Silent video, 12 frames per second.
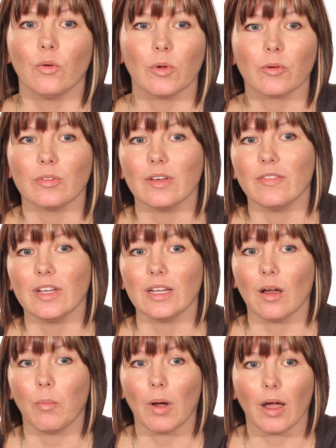We were
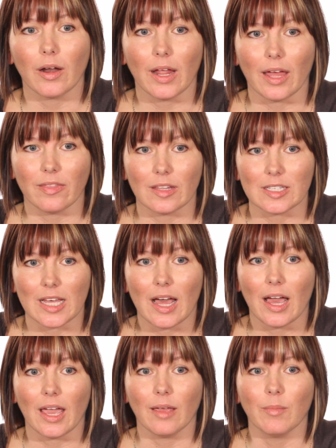living apart at the
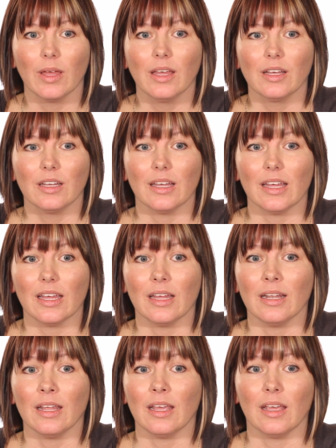time,
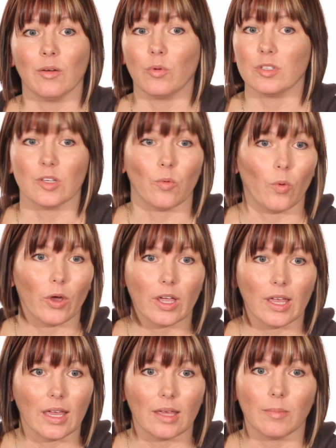and it wasn't
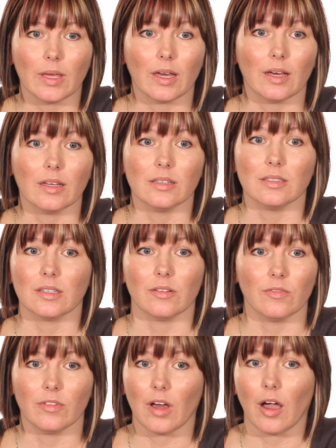working because
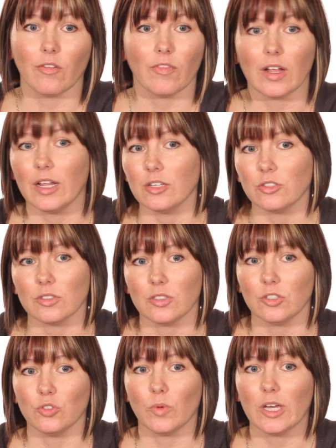of our financial
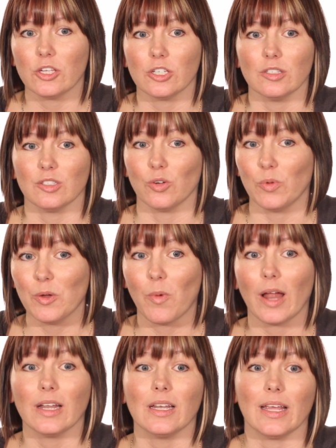situation. So we
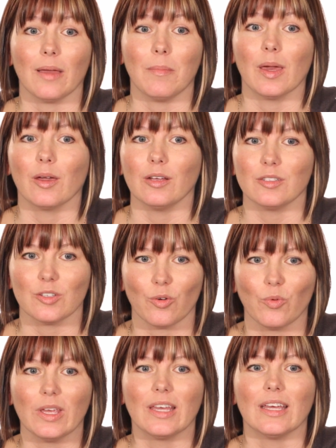wanted to get married so
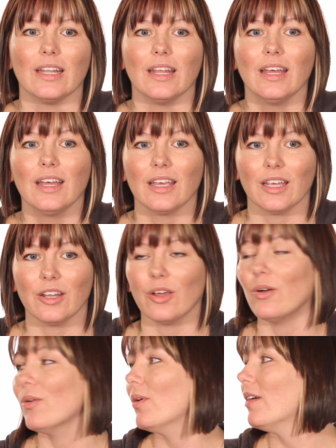we can,
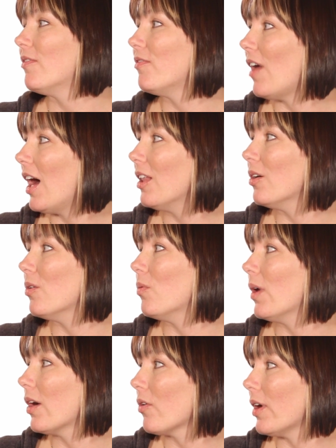follow
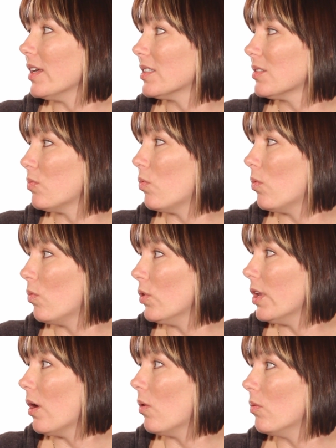what Christ,
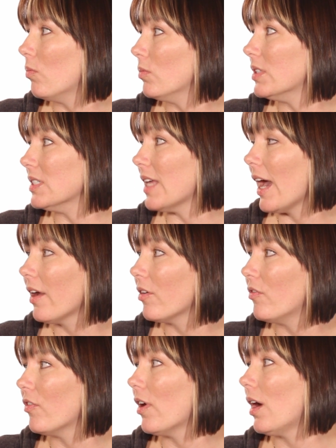desired for